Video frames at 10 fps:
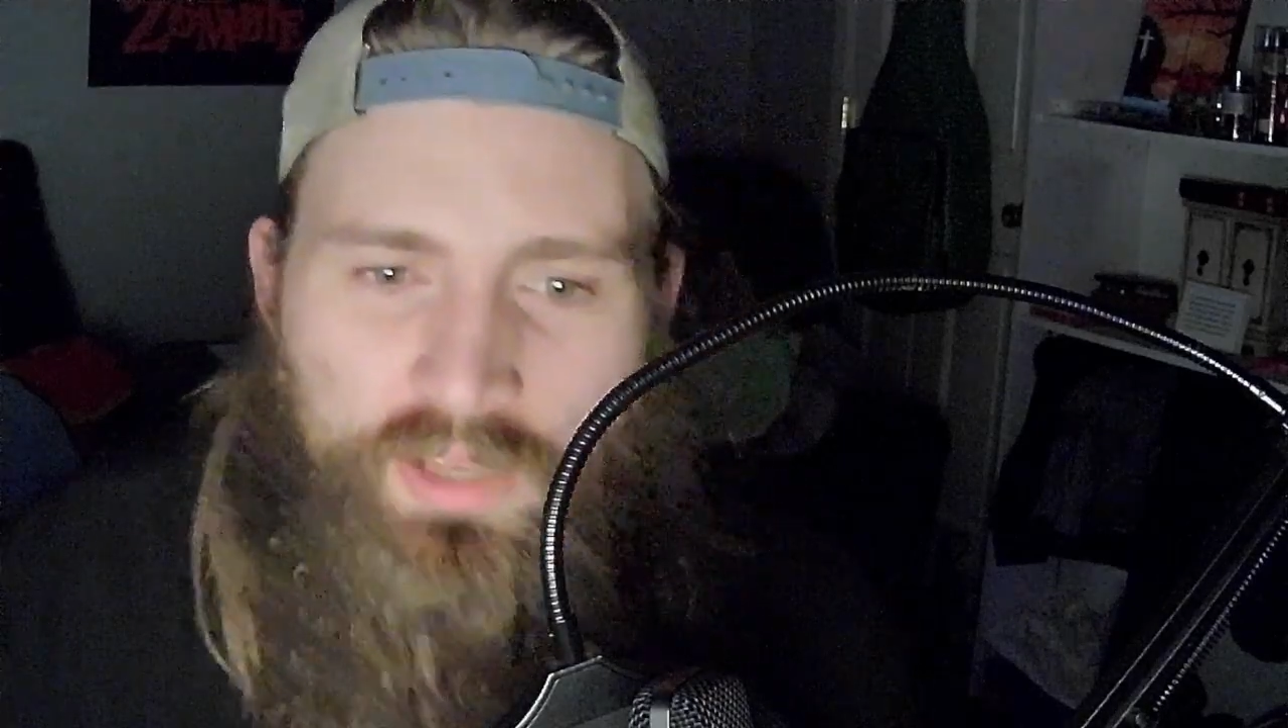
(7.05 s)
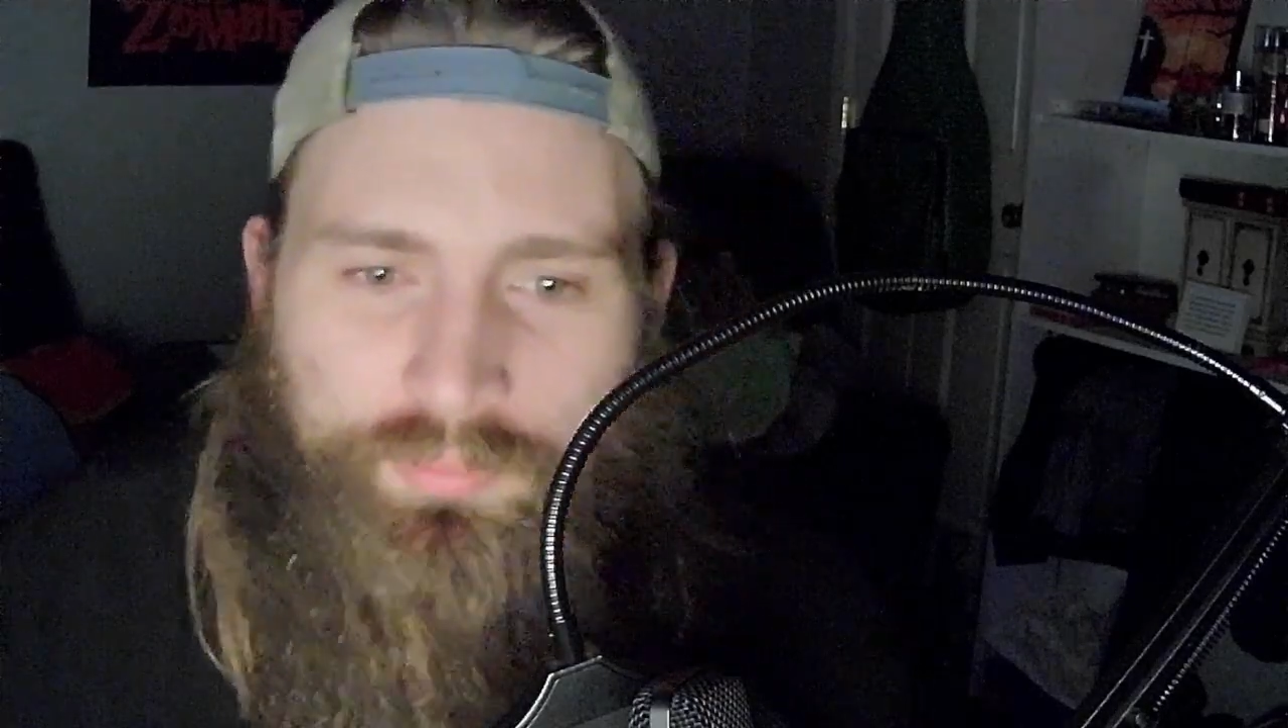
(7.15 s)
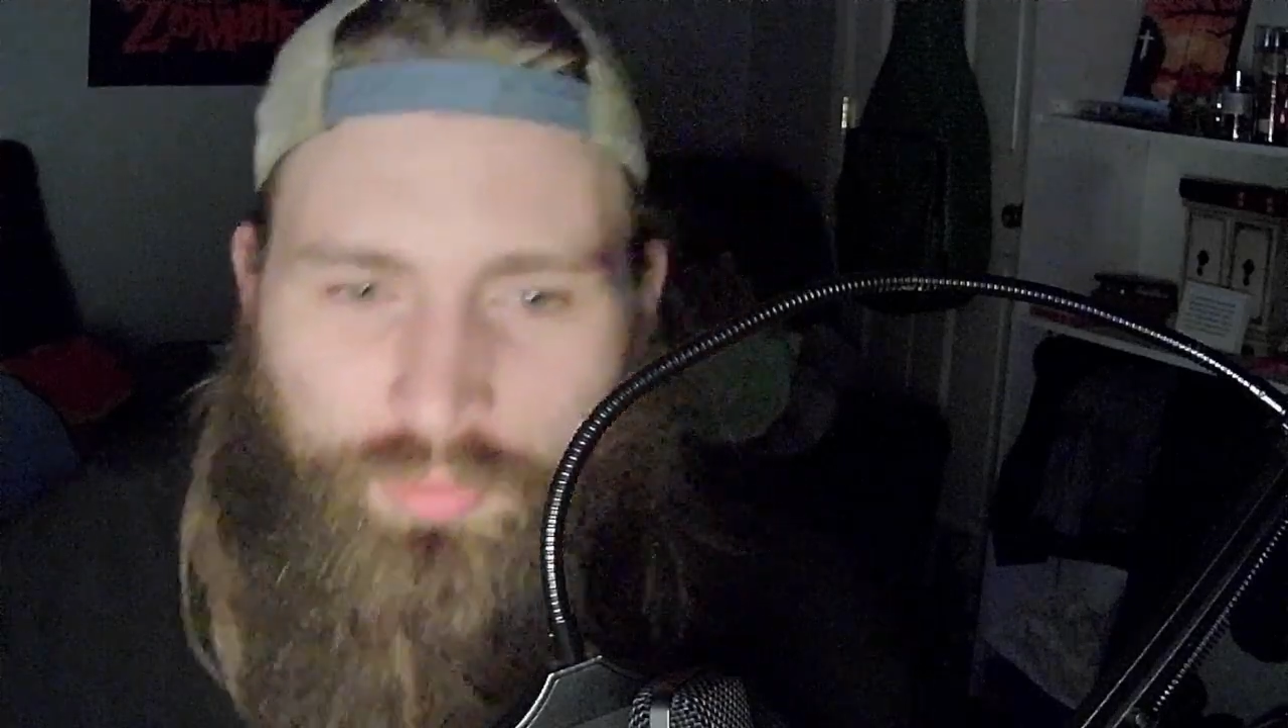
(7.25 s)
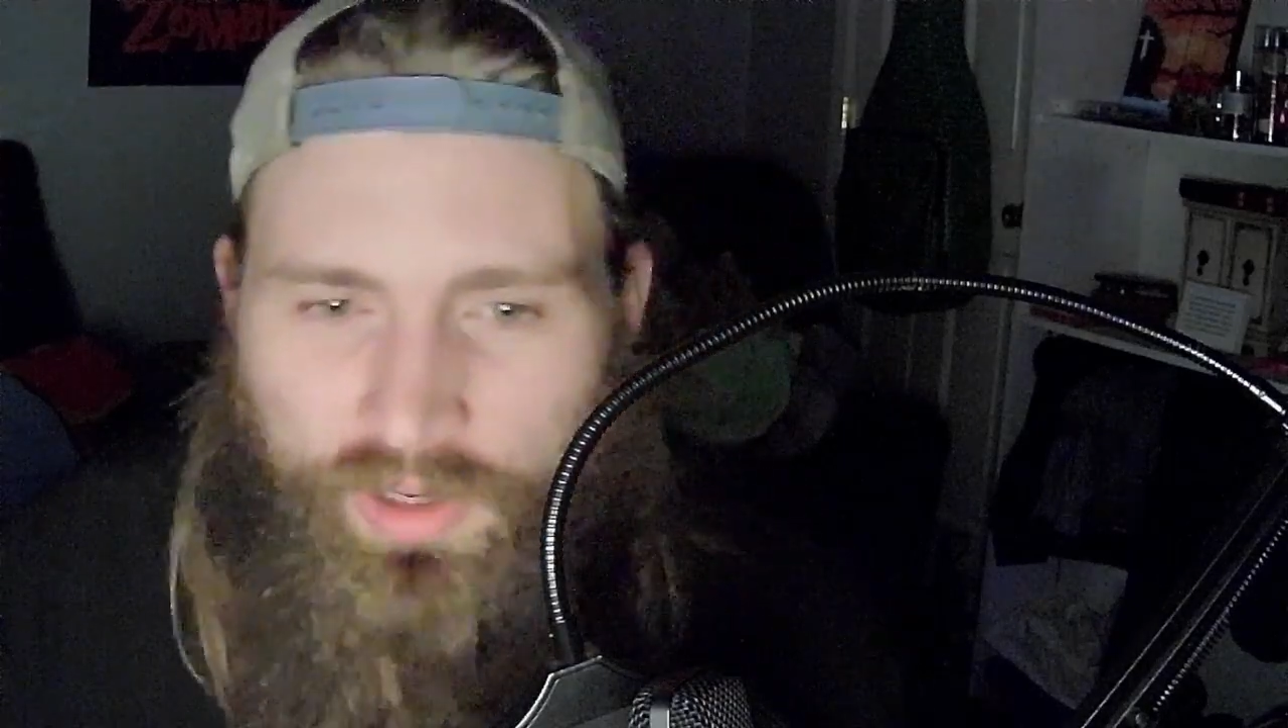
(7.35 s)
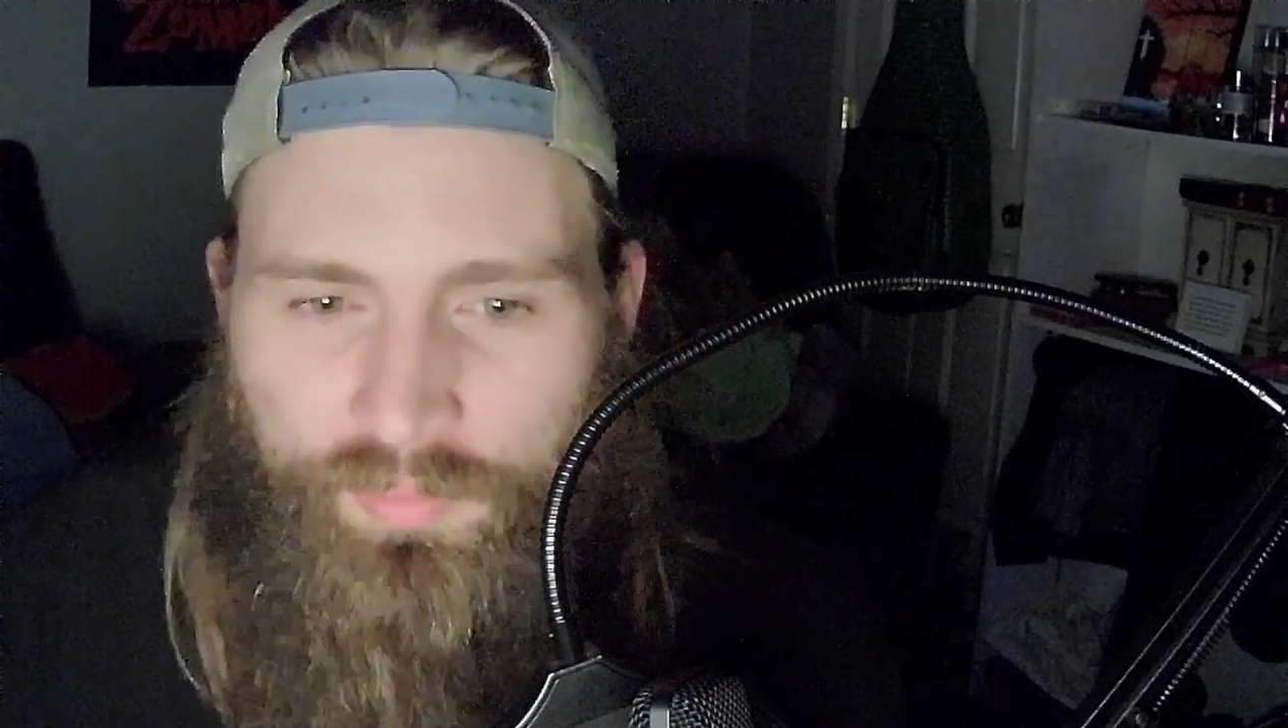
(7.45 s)

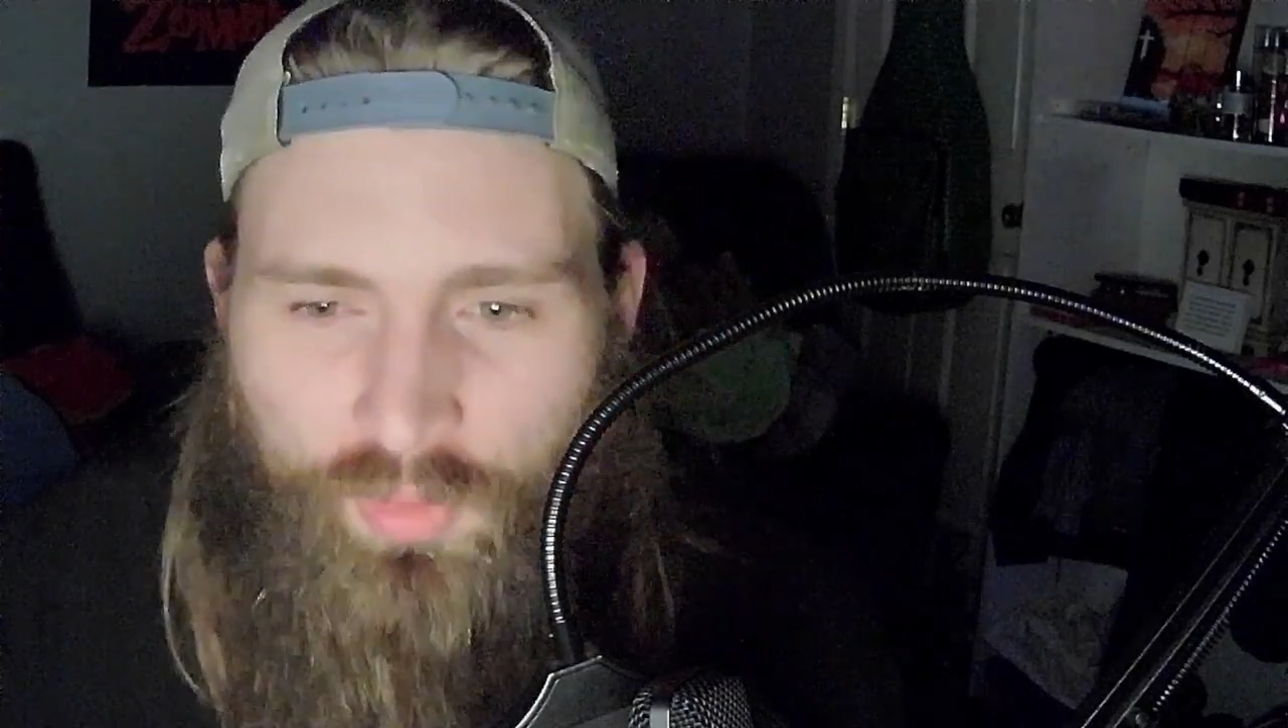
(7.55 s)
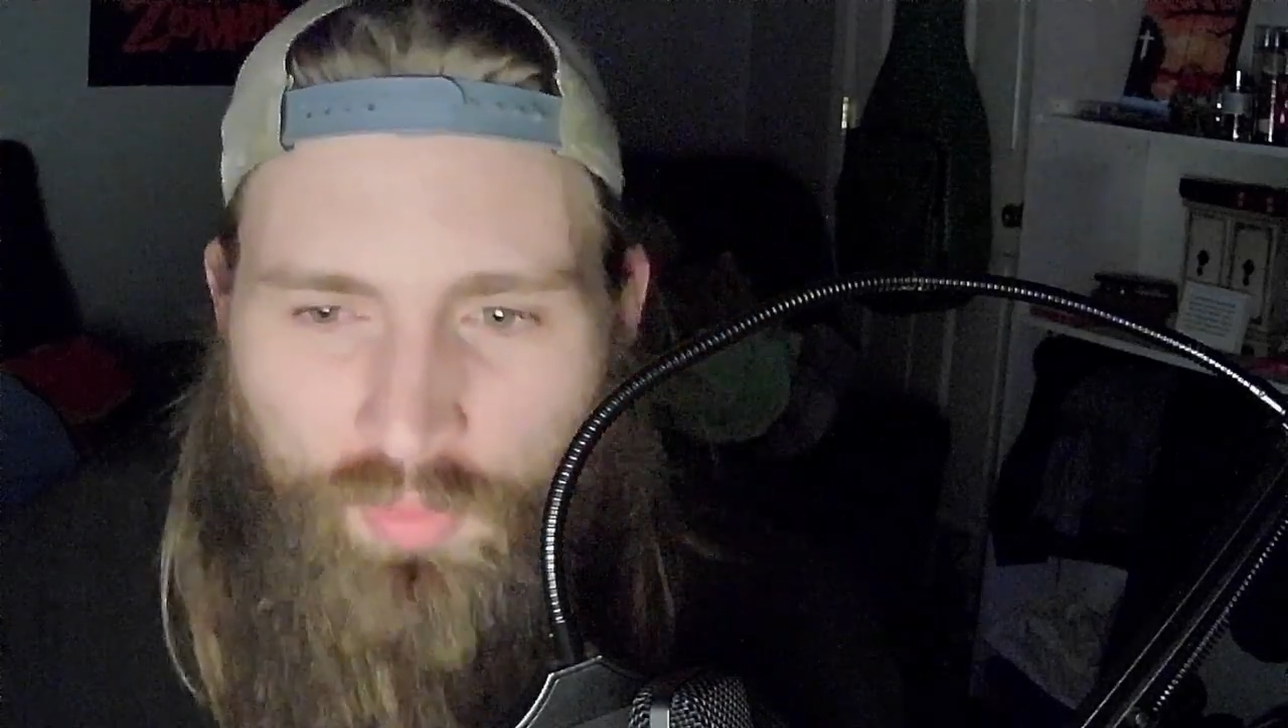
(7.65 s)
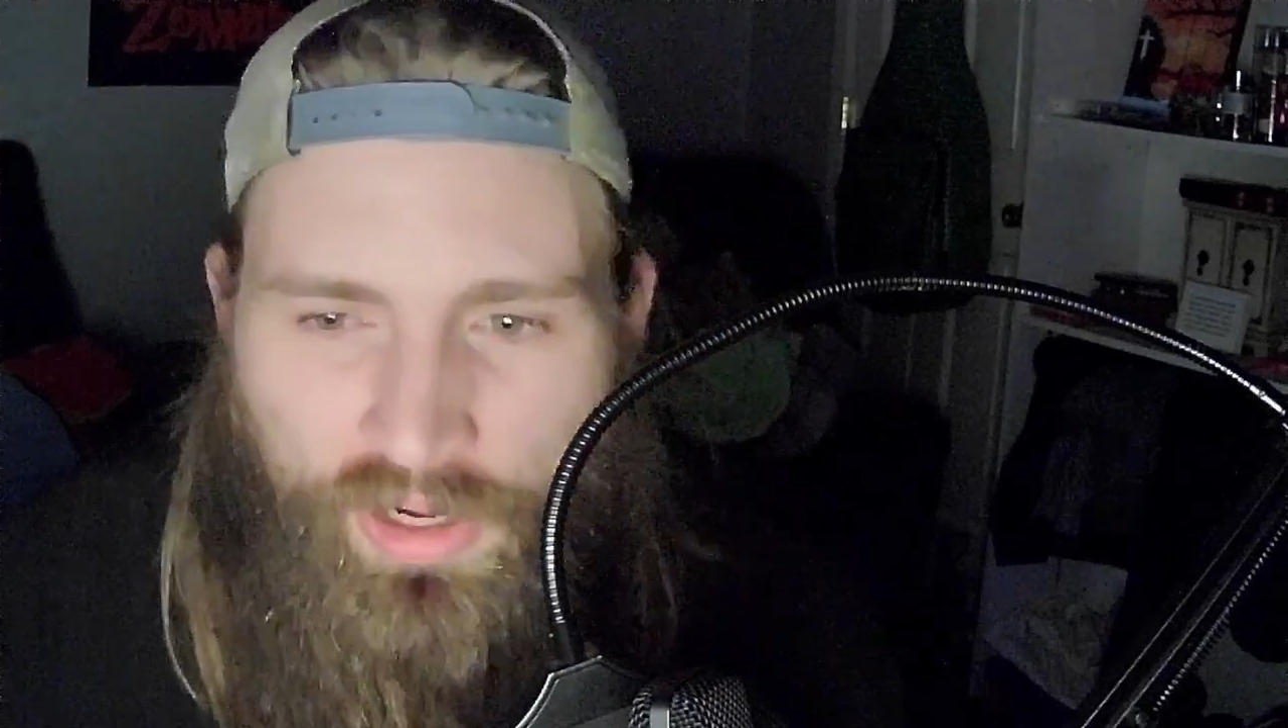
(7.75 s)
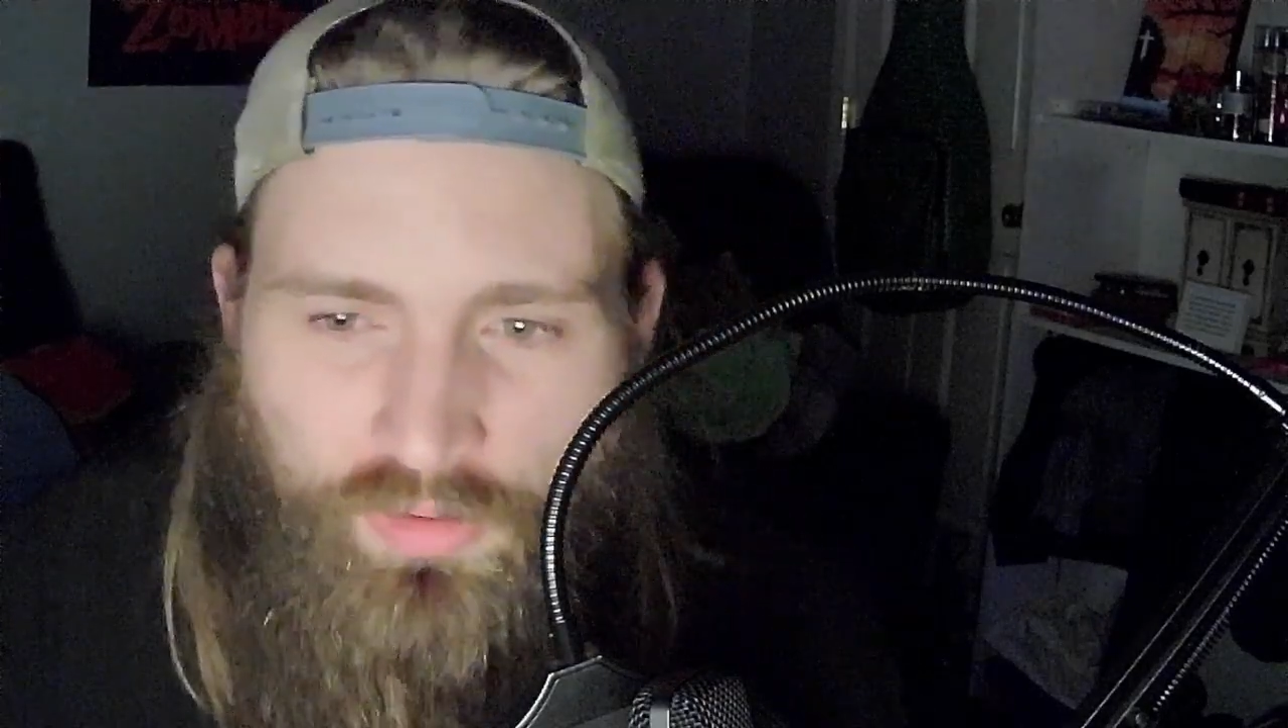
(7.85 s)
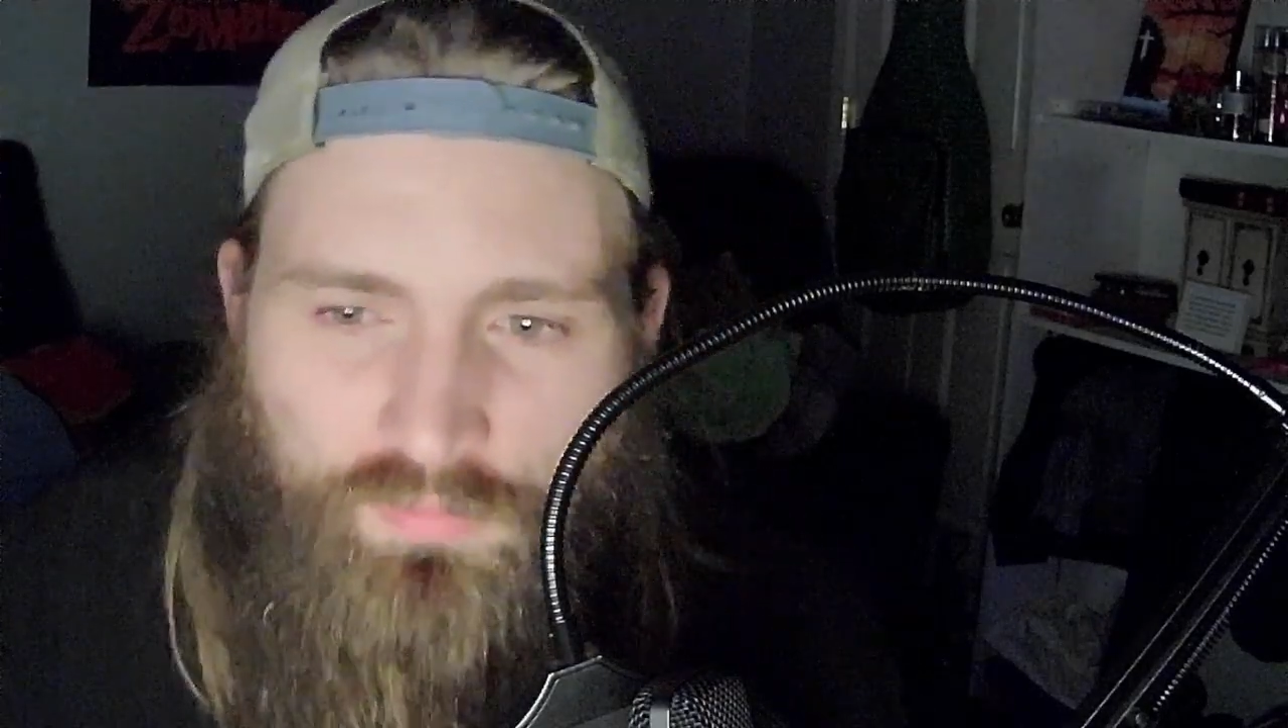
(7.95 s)
Brandon
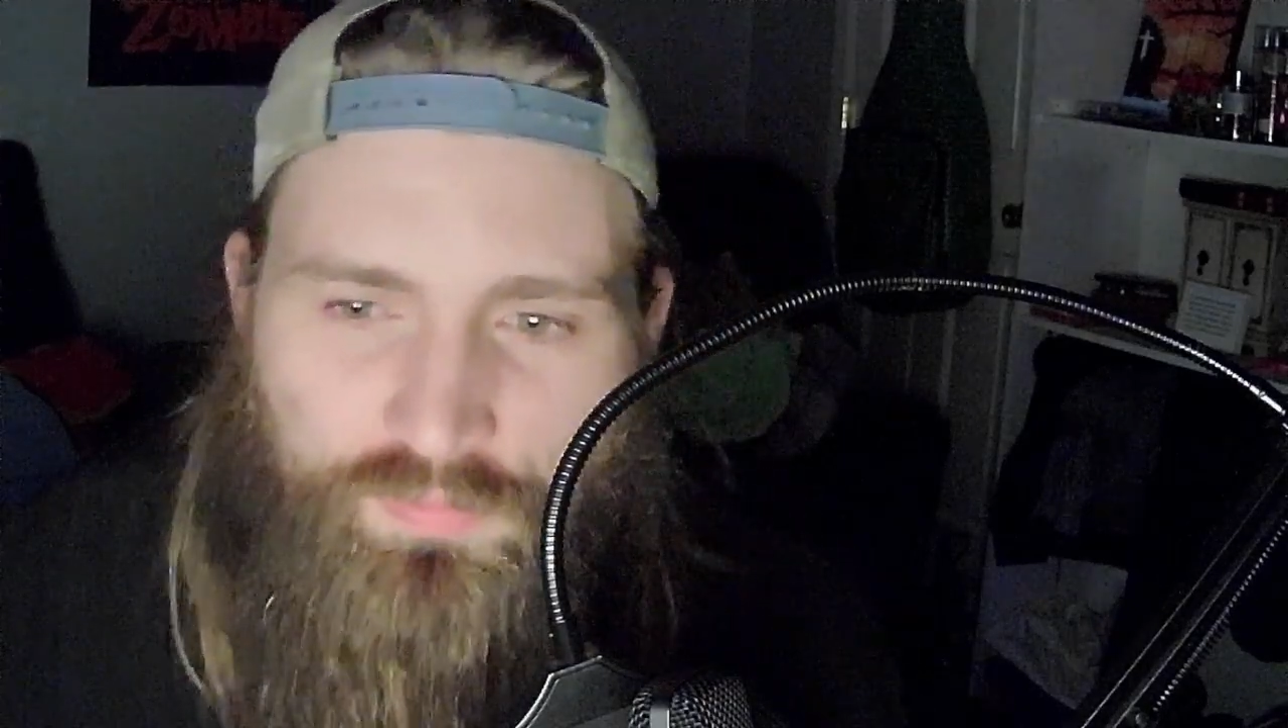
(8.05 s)
Moreno